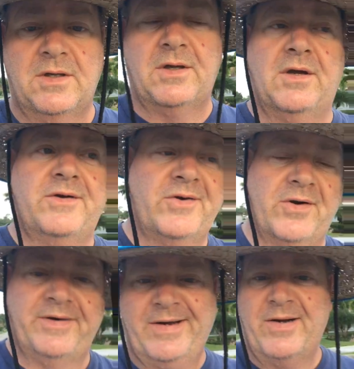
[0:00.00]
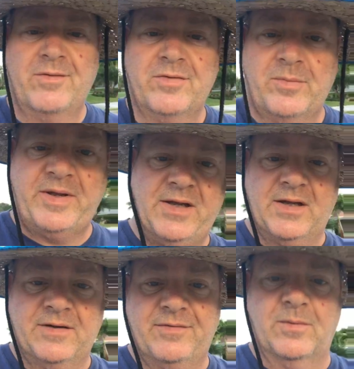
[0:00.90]
You can turn it in over the
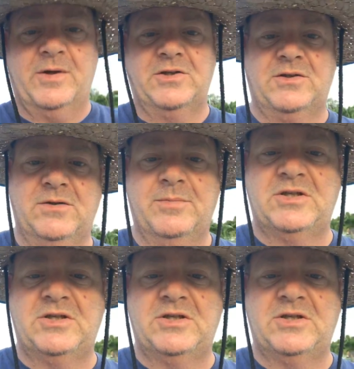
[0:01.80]
weekend if you wish to,